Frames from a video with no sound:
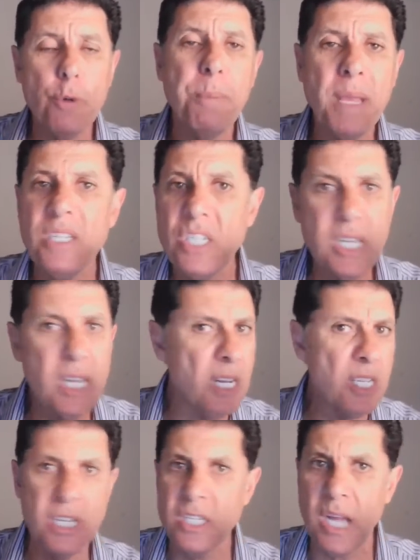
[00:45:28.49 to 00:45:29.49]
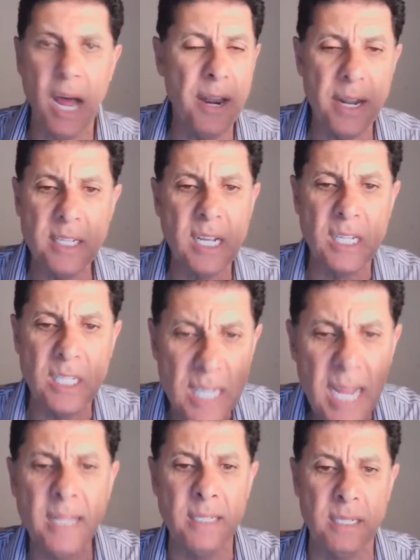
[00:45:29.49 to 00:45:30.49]
European citizens are not
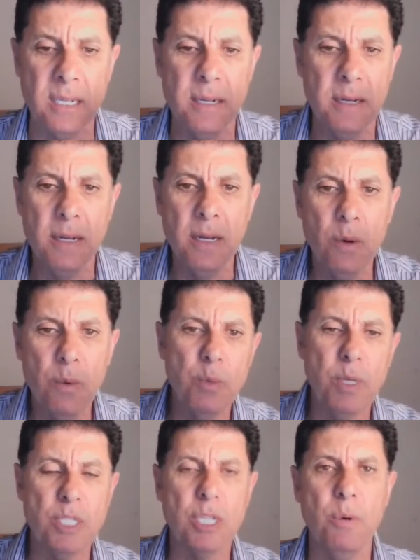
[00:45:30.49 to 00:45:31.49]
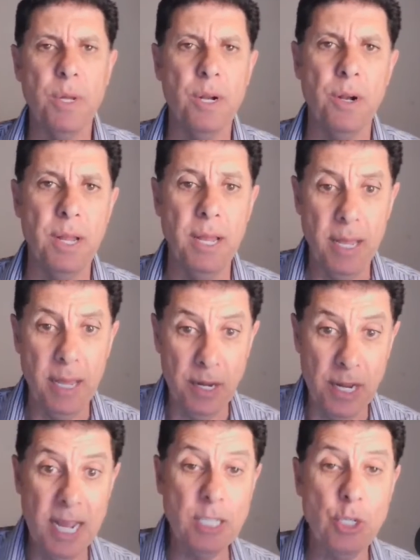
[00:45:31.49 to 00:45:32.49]
content with what's going on, and
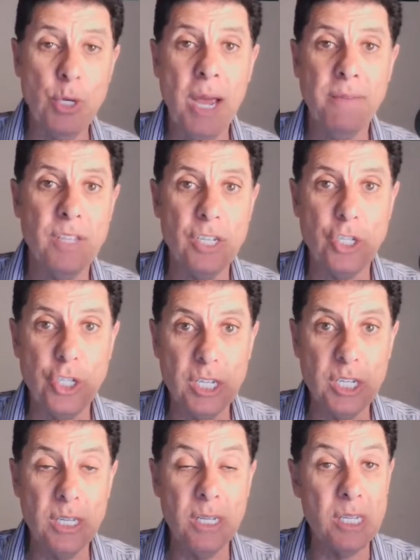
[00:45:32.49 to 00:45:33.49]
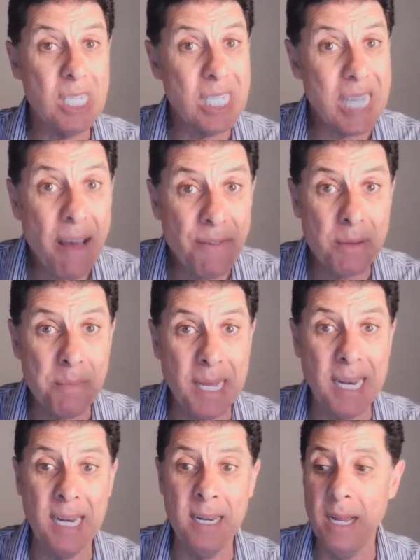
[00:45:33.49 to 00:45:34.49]
yet you have this G7
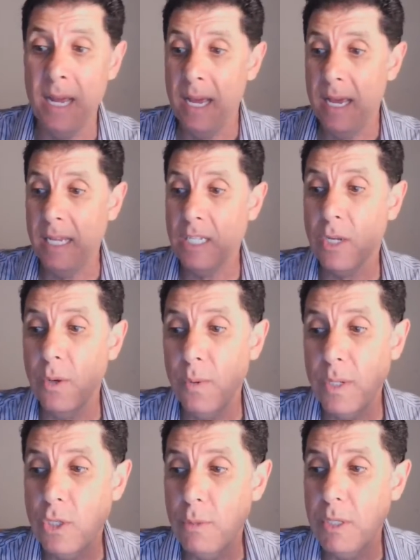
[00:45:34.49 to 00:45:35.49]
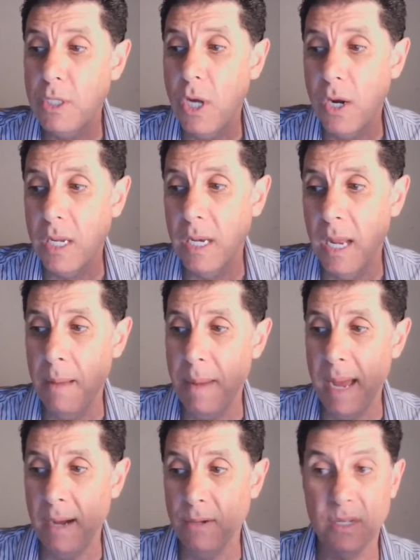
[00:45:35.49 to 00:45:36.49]
meeting. It's going to be talking about